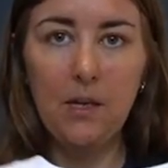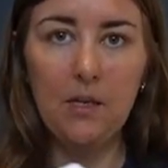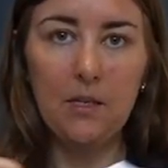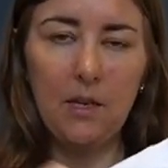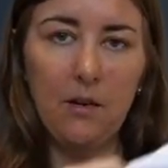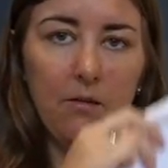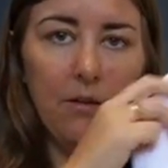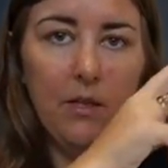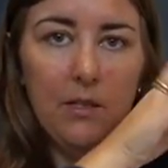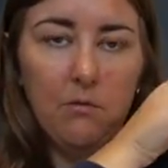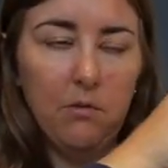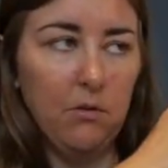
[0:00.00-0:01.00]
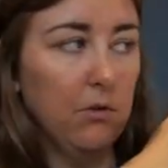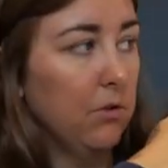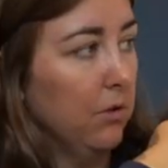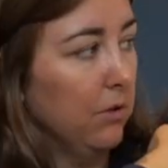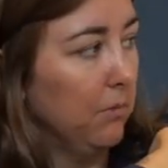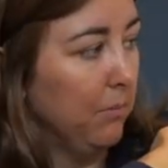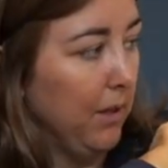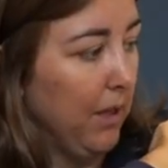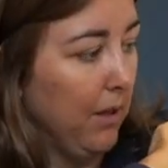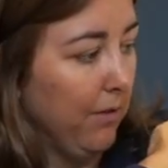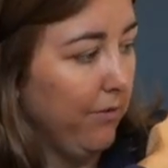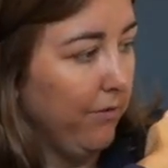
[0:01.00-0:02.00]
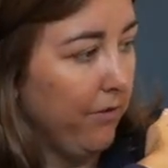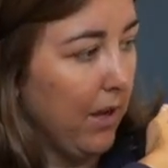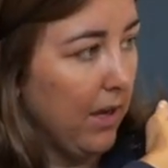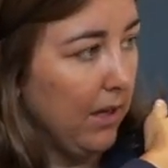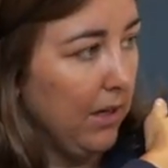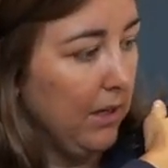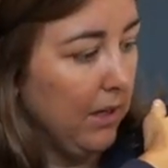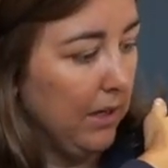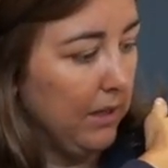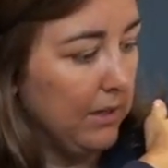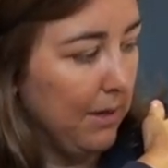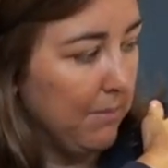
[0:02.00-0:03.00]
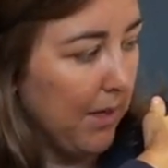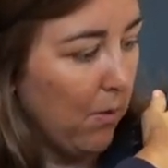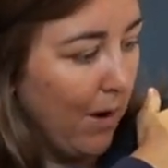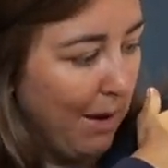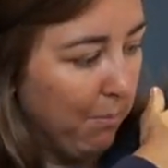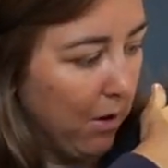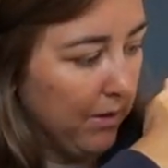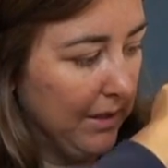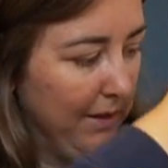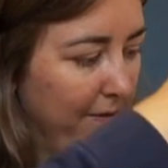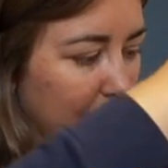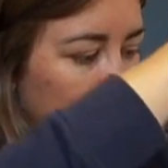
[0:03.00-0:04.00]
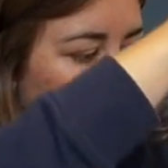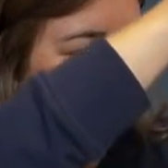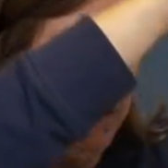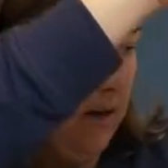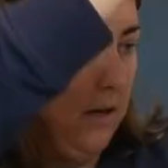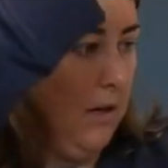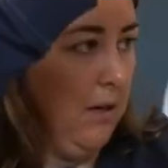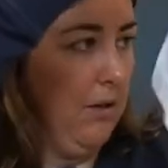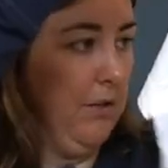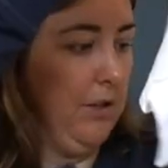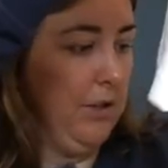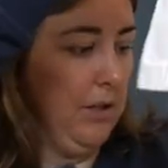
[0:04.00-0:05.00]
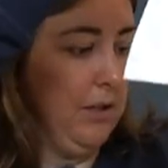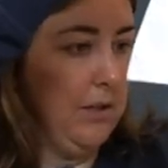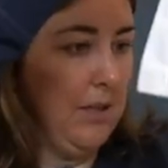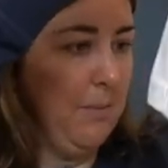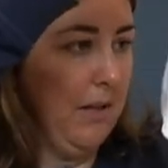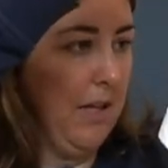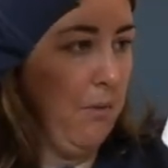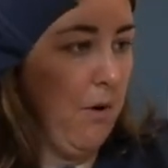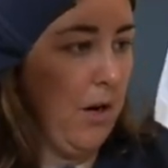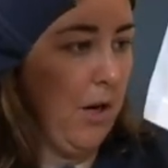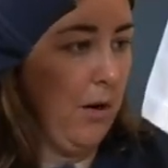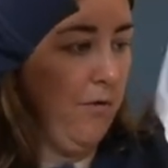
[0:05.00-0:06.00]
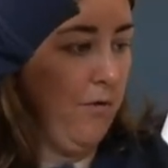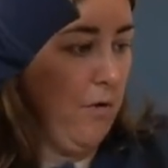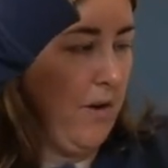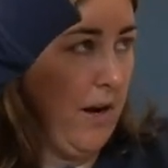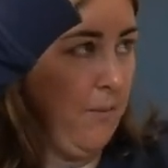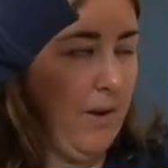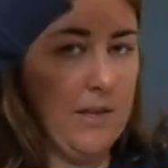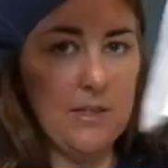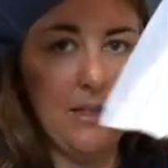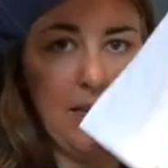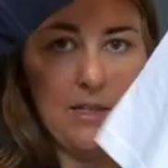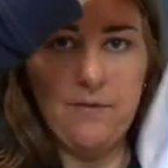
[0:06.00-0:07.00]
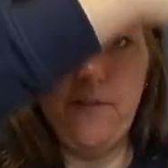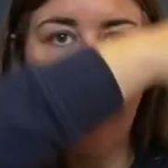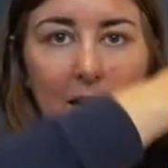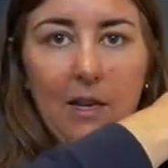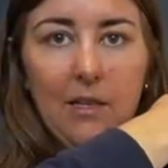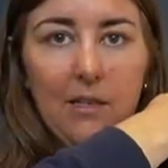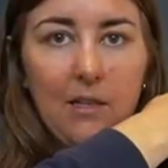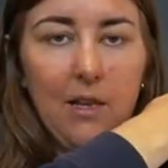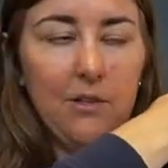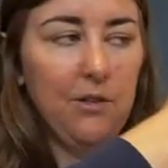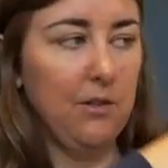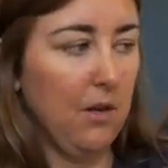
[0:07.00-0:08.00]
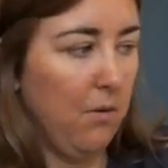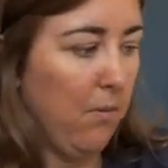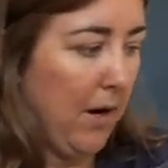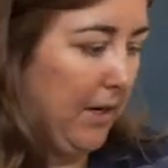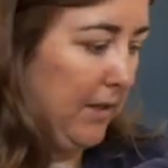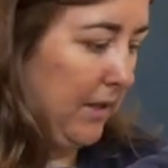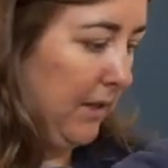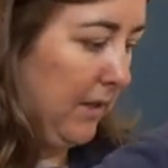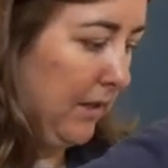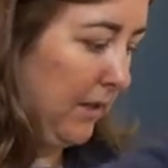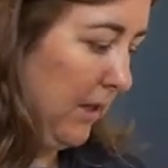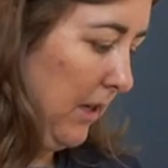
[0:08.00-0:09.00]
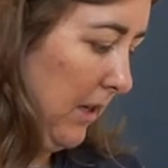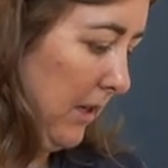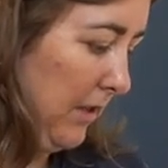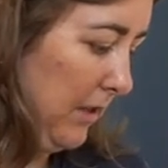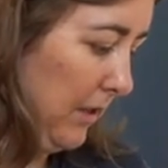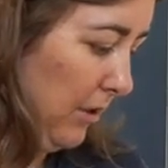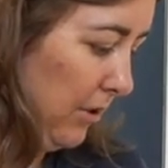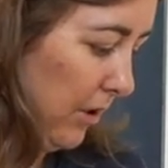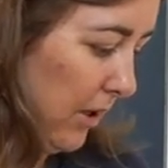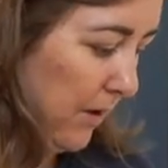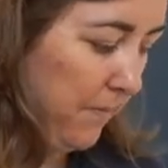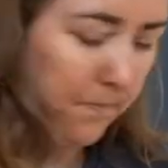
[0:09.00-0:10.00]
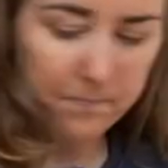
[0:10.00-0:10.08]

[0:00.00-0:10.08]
So this one should be fine. It seems like quite a boxy fit, which is typically what I go for anyway, so that's fine. So that's just a white t-shirt.